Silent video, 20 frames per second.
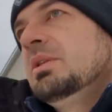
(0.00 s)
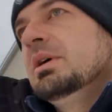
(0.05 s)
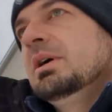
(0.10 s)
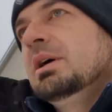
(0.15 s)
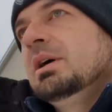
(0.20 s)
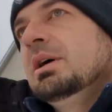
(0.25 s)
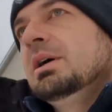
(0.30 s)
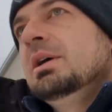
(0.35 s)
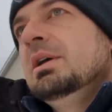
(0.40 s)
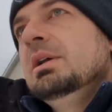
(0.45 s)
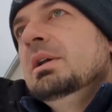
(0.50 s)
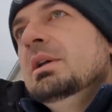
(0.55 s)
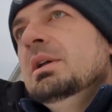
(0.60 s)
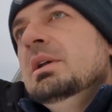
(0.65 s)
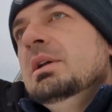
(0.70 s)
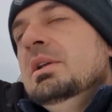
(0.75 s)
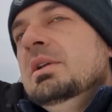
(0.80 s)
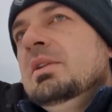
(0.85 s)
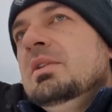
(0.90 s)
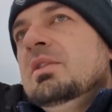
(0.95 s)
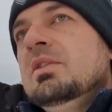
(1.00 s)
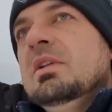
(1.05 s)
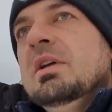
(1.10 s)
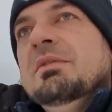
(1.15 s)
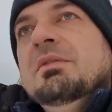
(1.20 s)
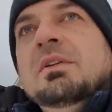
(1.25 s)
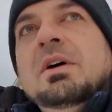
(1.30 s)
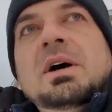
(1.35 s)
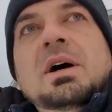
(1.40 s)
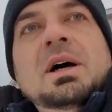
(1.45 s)
Uh,
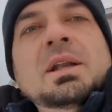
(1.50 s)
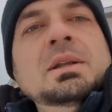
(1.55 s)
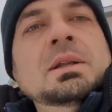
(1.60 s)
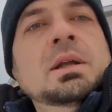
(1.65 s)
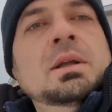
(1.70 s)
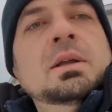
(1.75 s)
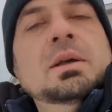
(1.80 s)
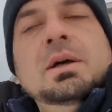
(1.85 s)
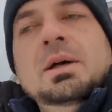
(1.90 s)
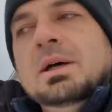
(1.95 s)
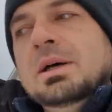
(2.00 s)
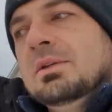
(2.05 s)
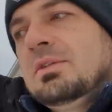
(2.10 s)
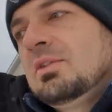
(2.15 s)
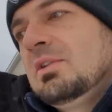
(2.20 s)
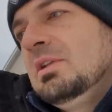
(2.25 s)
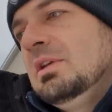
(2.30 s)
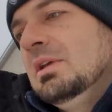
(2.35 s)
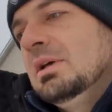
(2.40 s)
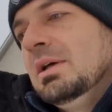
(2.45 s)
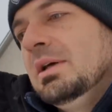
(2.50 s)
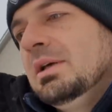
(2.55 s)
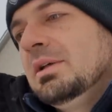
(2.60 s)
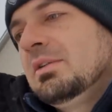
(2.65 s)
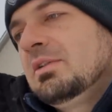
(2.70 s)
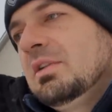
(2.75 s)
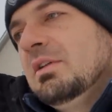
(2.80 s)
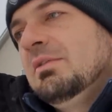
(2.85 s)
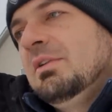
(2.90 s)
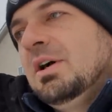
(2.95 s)
Stefan, uh, St uh,
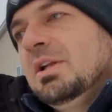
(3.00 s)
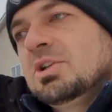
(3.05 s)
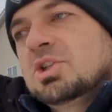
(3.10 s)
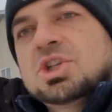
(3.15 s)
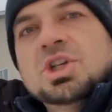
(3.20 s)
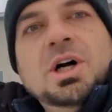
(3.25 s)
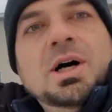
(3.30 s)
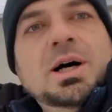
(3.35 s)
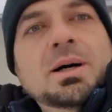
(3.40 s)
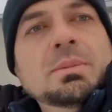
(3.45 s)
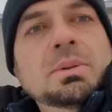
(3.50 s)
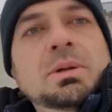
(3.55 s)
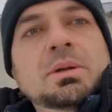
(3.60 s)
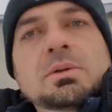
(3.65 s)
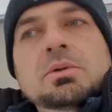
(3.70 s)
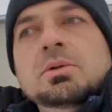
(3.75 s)
Stefan Schaub,